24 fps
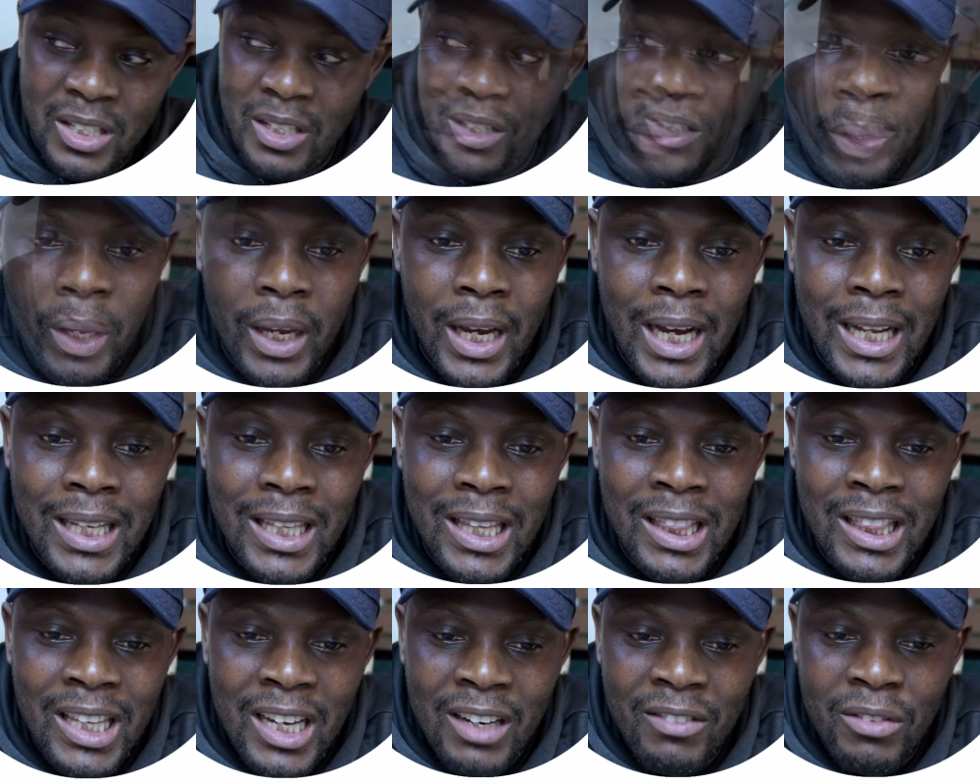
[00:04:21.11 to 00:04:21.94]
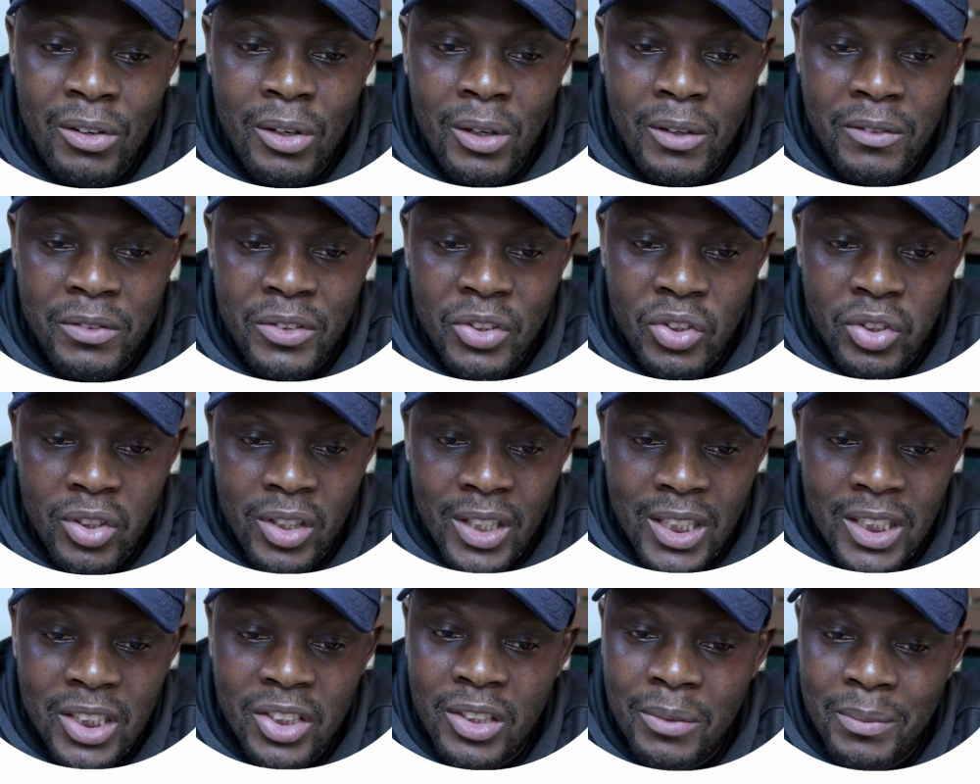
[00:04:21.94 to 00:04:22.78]
Okay, at the level of
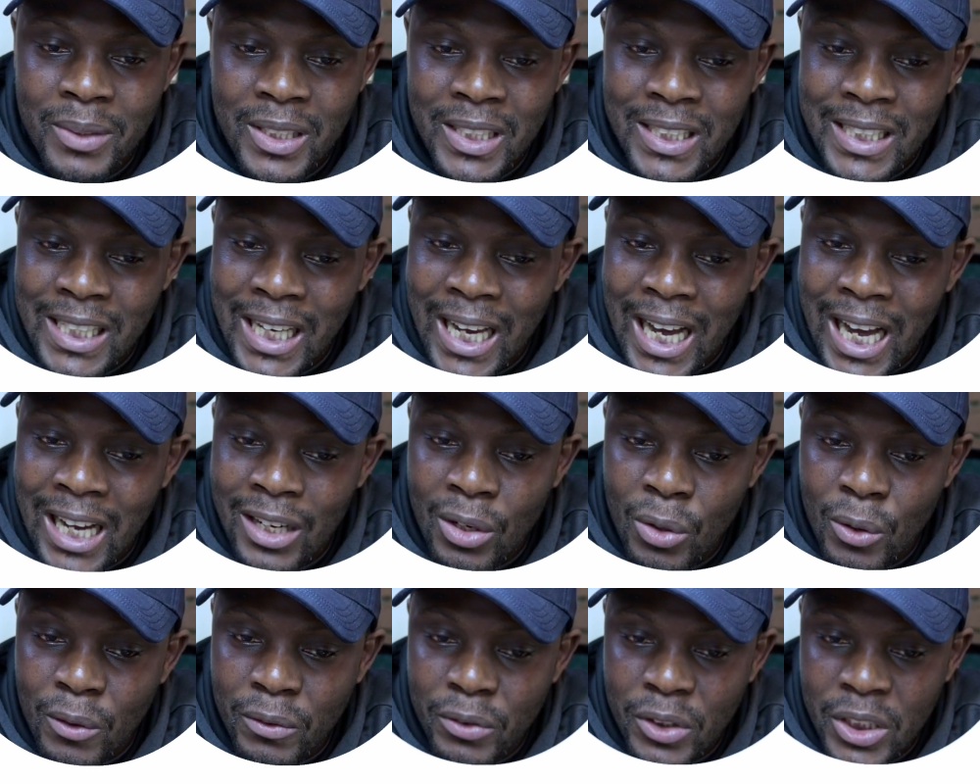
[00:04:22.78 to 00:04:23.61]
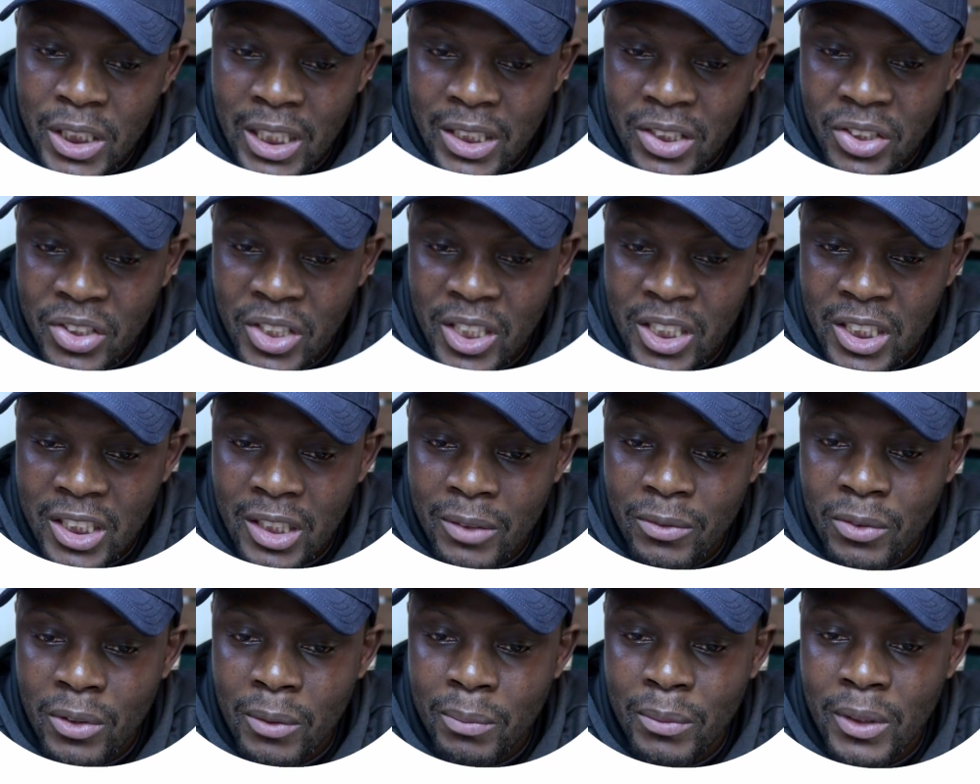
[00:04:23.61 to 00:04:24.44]
transcript, they say an official
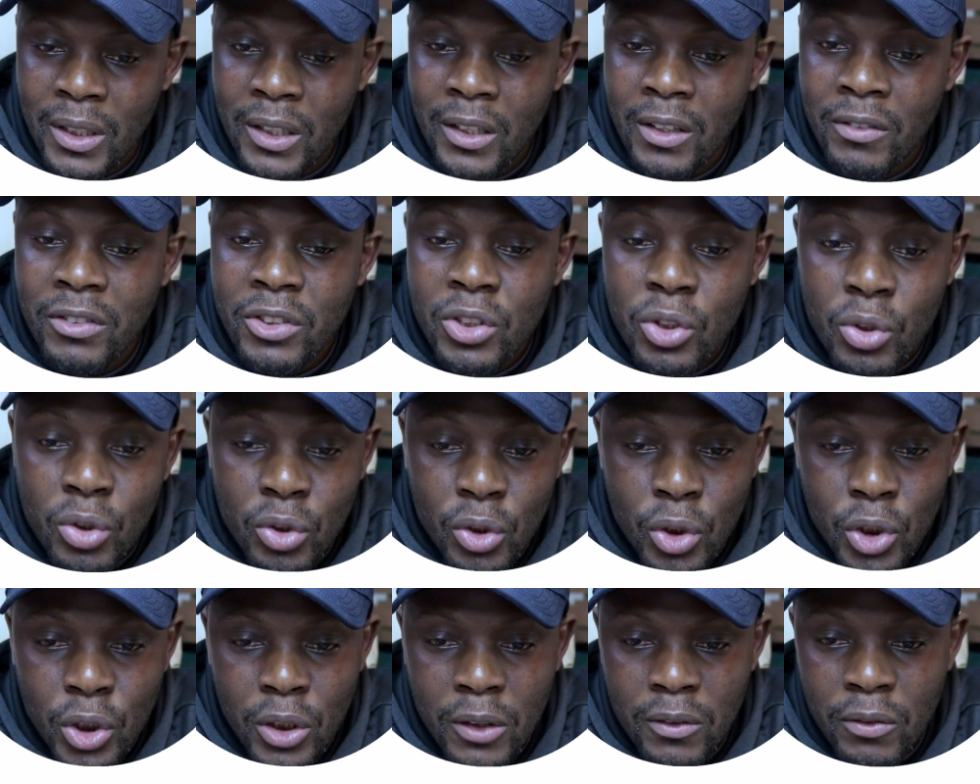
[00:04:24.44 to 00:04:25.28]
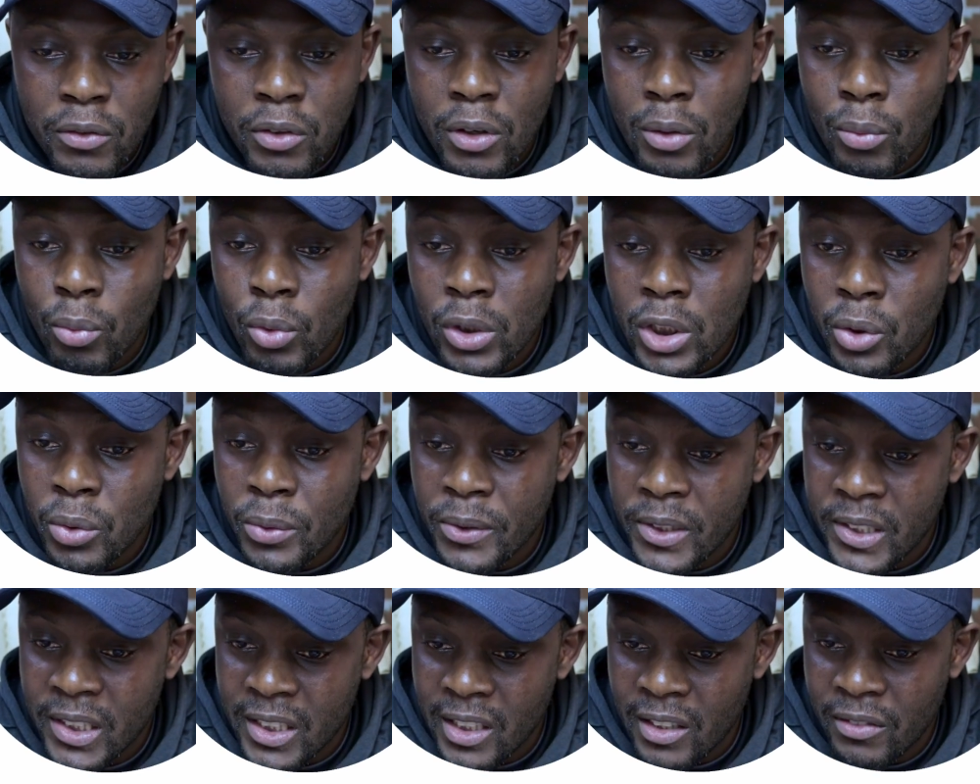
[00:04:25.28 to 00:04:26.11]
transcript from the institution from which you
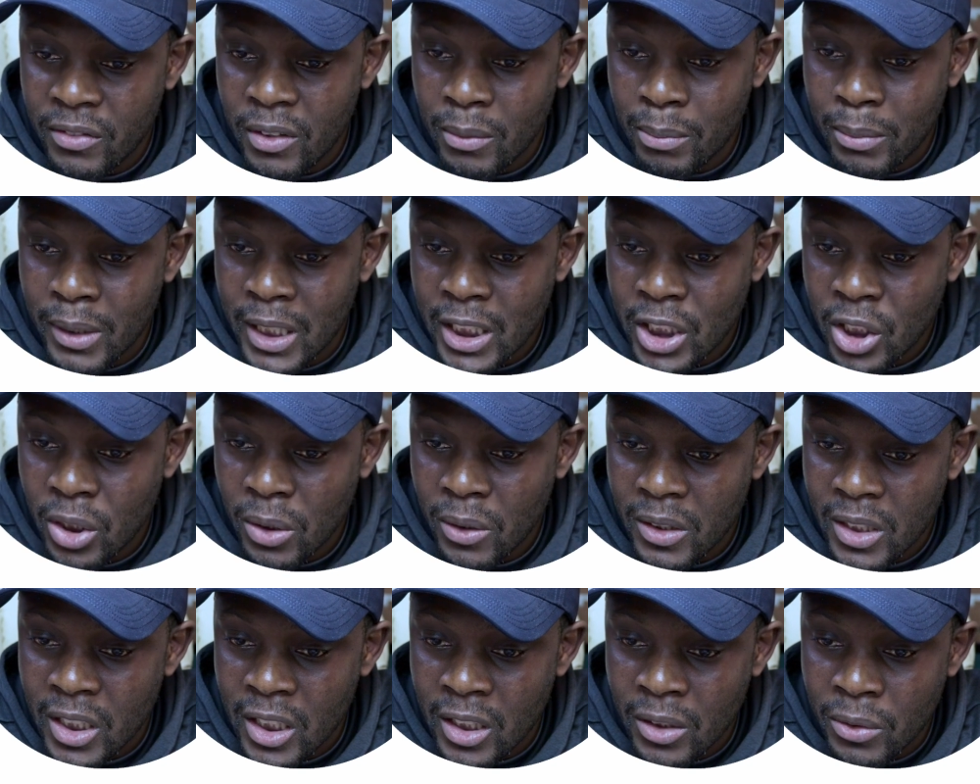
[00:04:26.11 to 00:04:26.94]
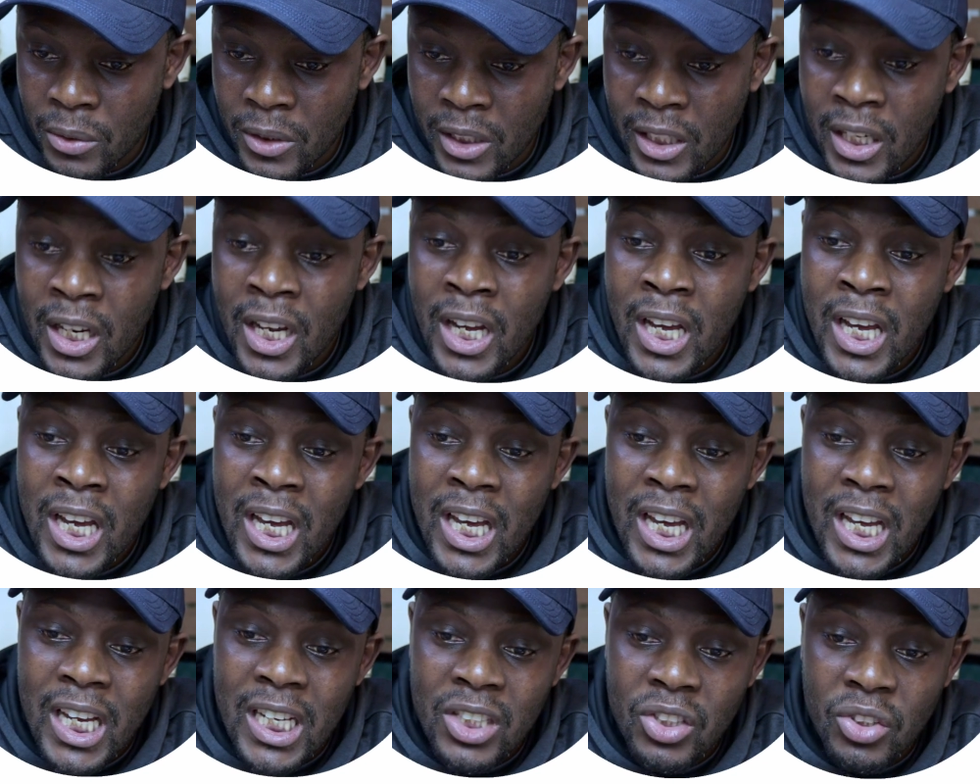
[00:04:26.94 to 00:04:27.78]
receive a bachelor degree
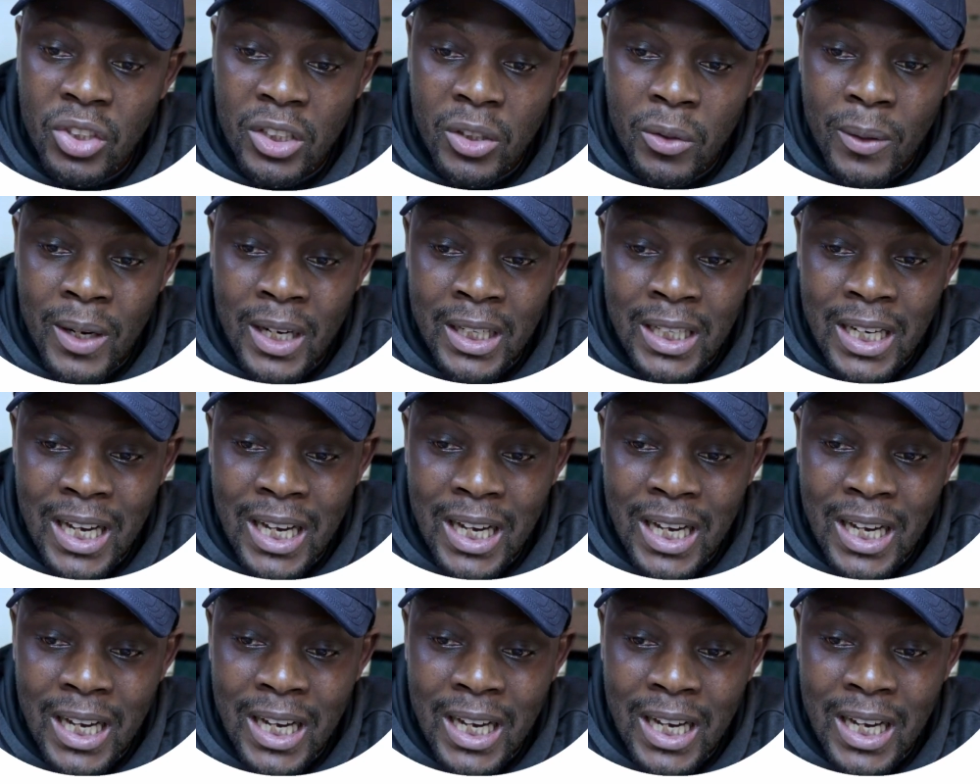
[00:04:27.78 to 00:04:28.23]
is required,